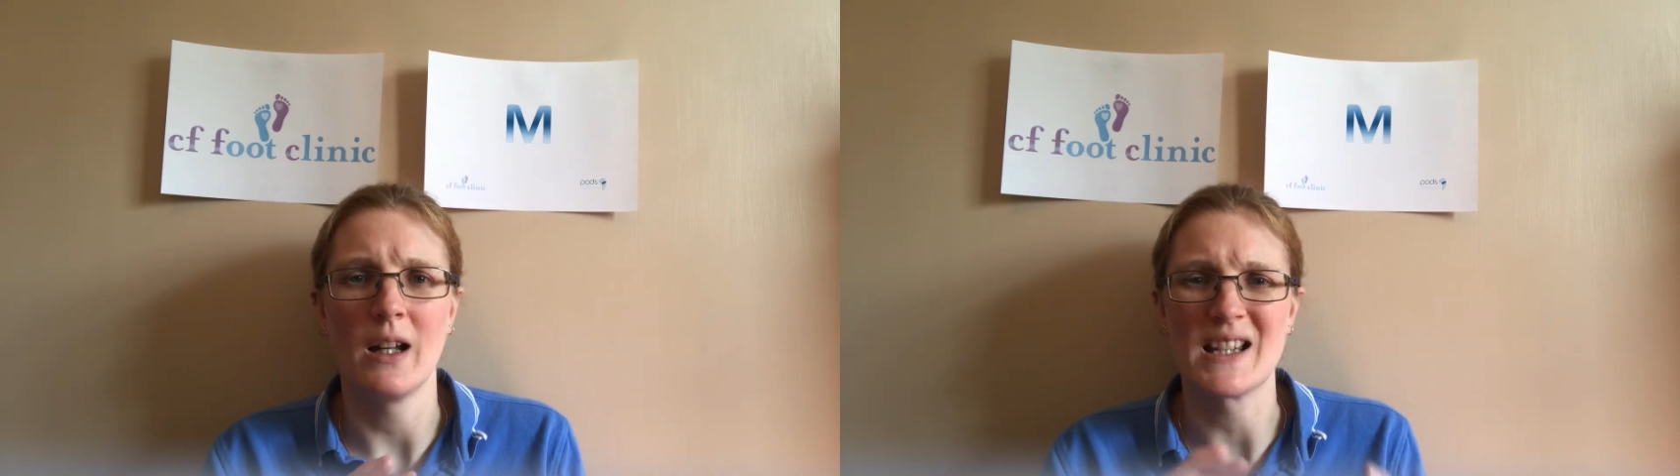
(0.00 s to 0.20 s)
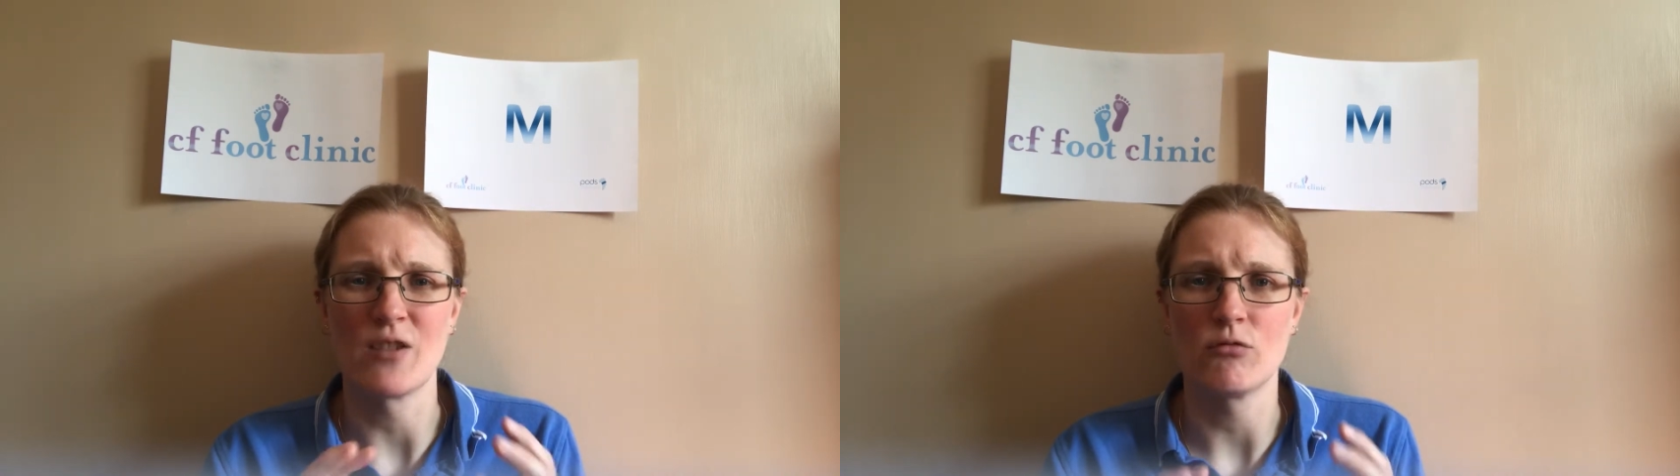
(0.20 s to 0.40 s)

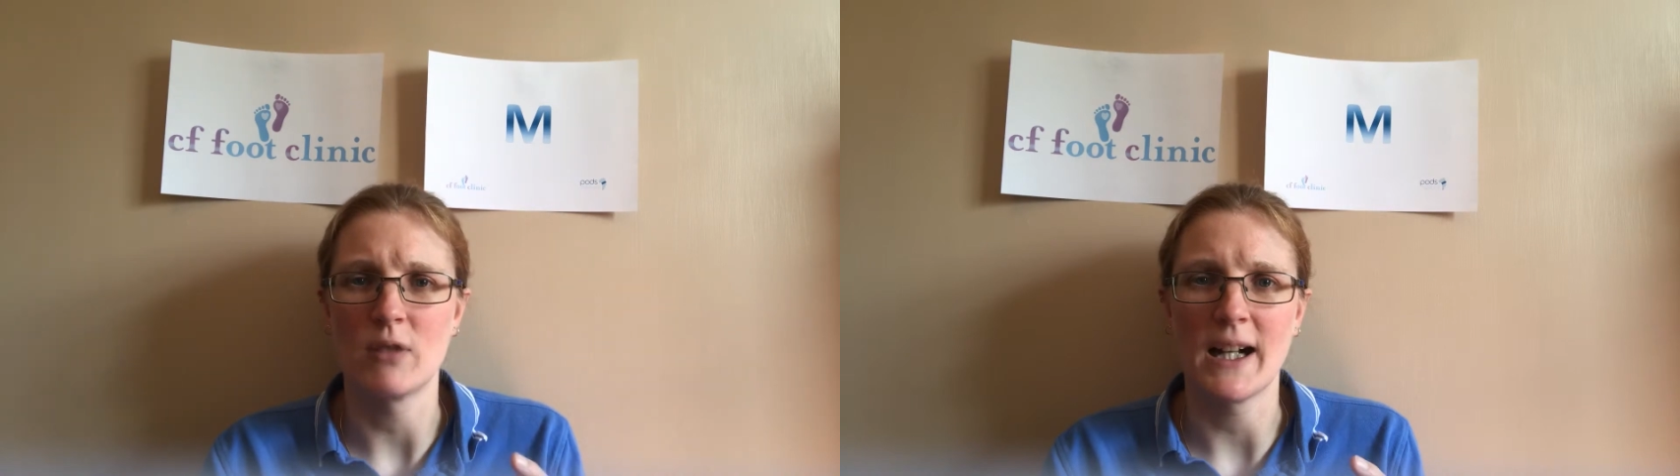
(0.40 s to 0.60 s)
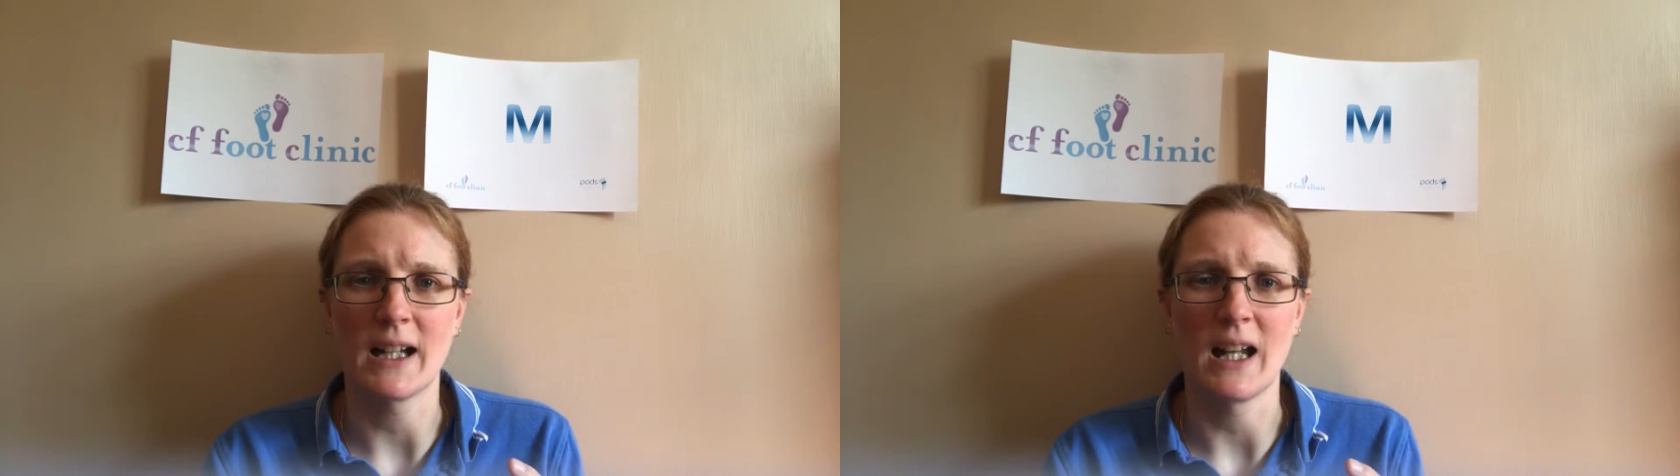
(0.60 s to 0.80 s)
Is it
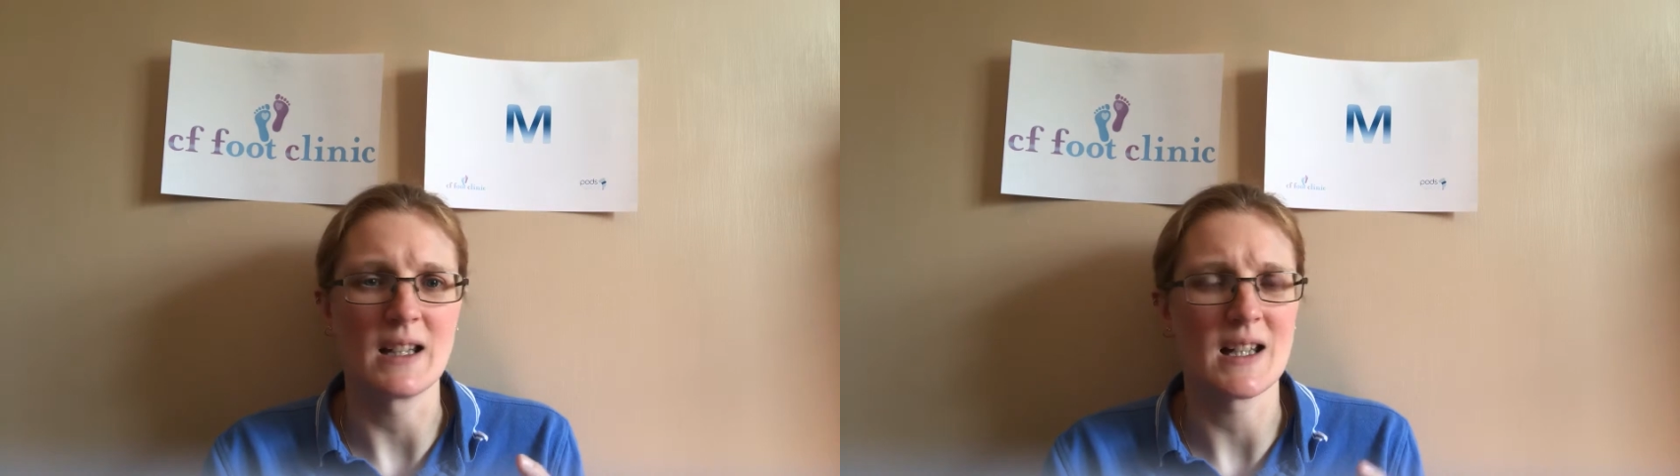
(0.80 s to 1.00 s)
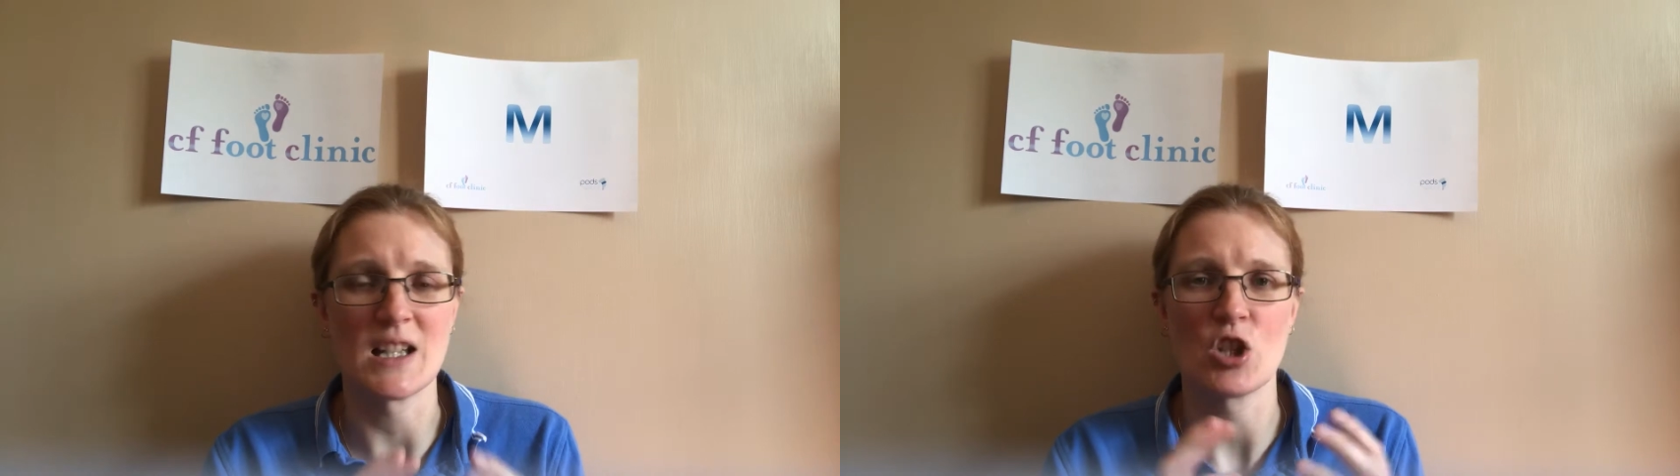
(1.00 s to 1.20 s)

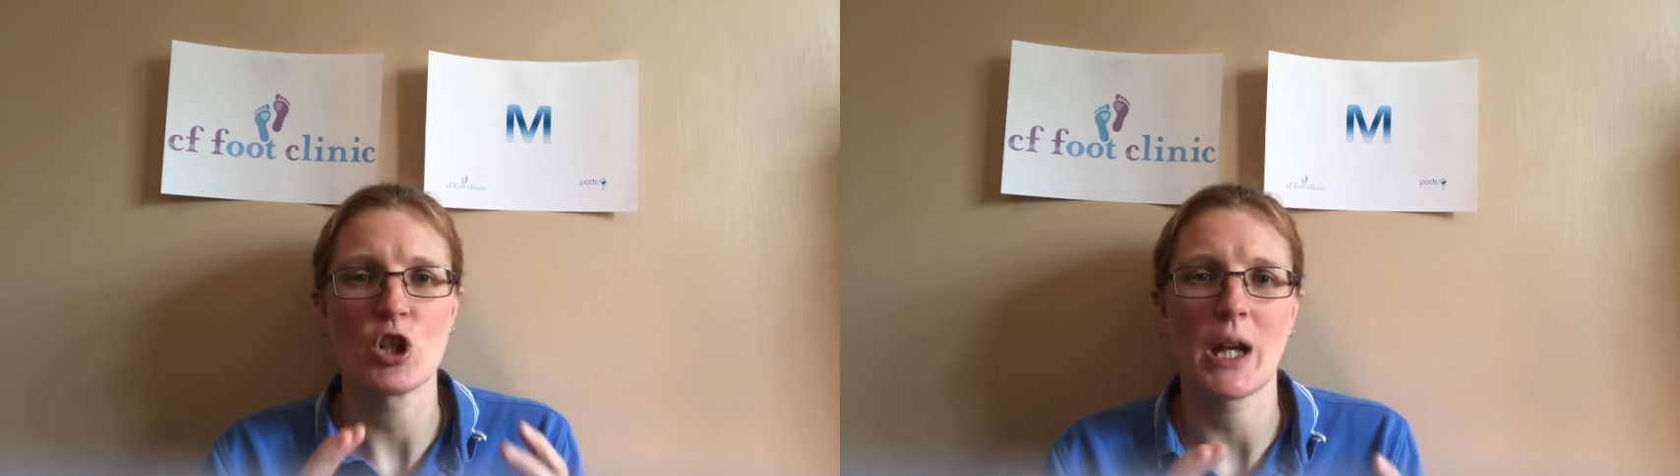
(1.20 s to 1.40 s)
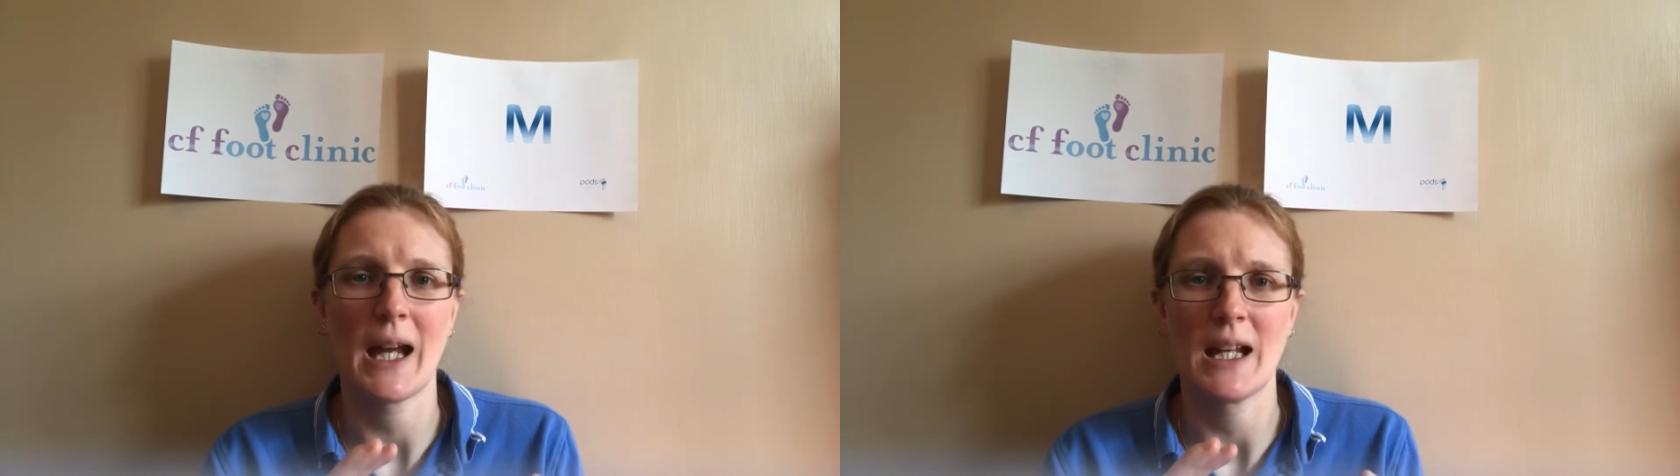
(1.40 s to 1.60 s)
ragged? Has it
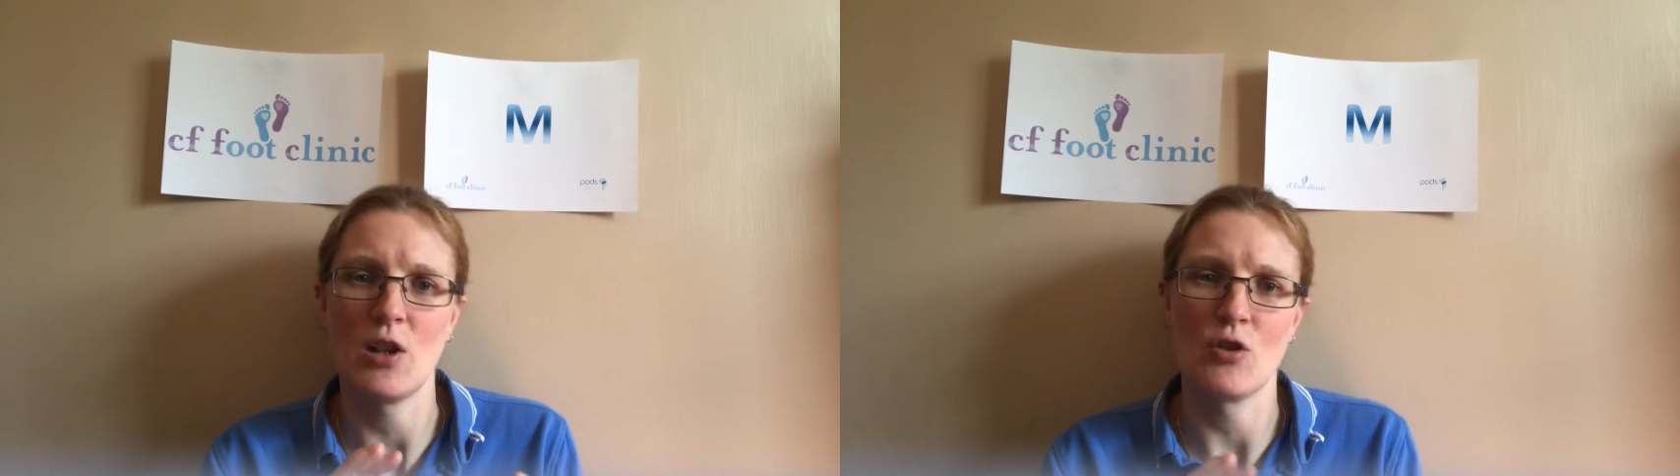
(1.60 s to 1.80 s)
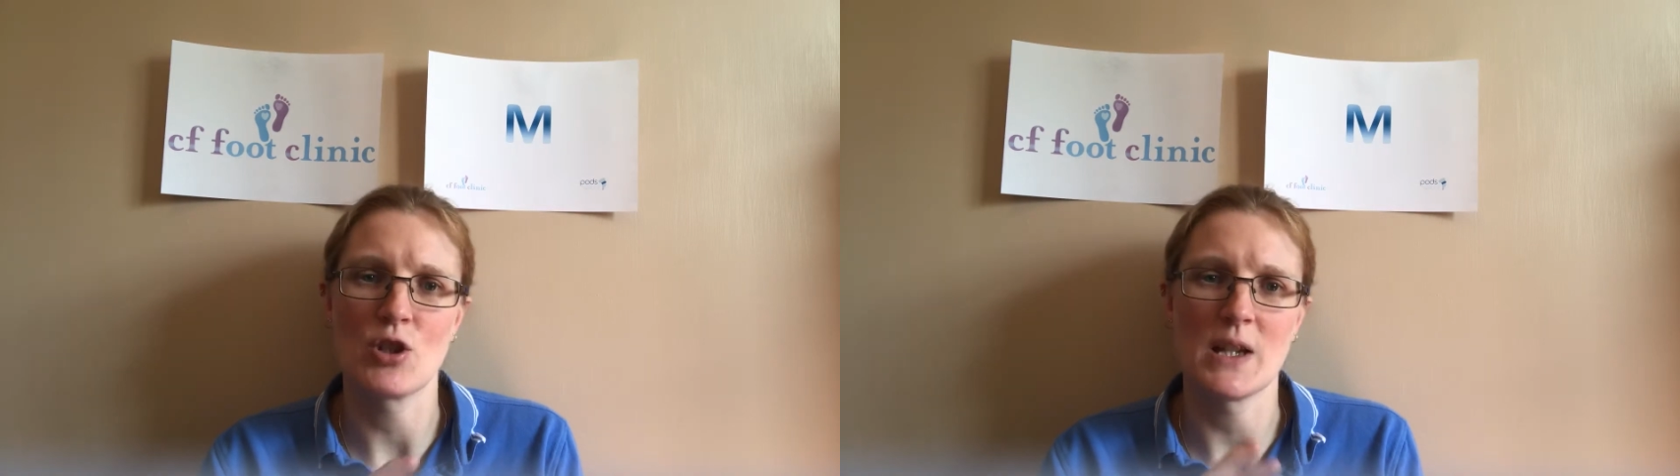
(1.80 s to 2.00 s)
changed?